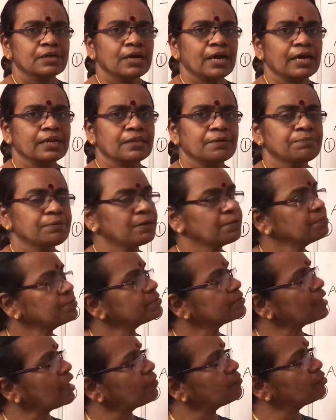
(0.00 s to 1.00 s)
and the beam
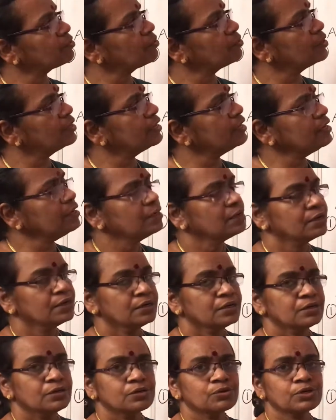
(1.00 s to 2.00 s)
is having only
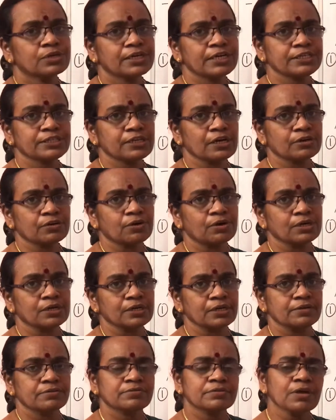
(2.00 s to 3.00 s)
rotational
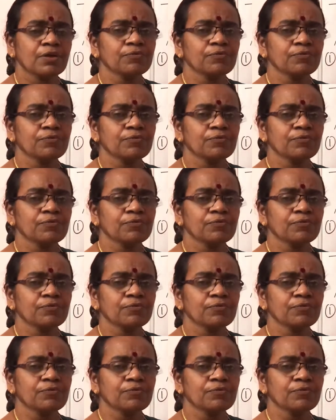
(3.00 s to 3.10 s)
coordinates.